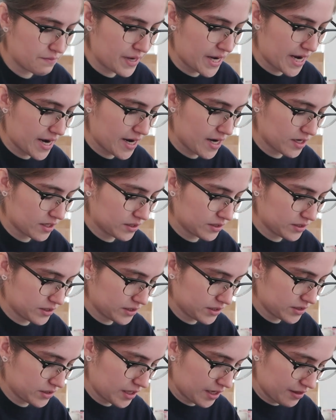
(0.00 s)
bags,
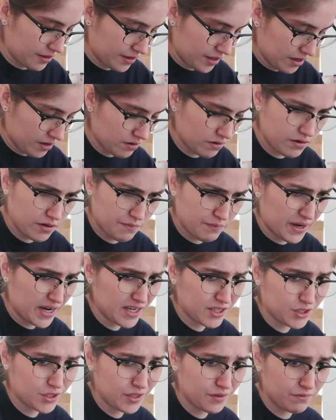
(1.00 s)
I think. I'm
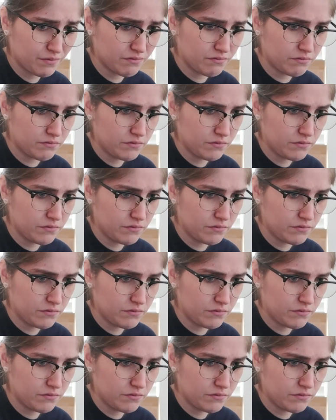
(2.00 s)
actually,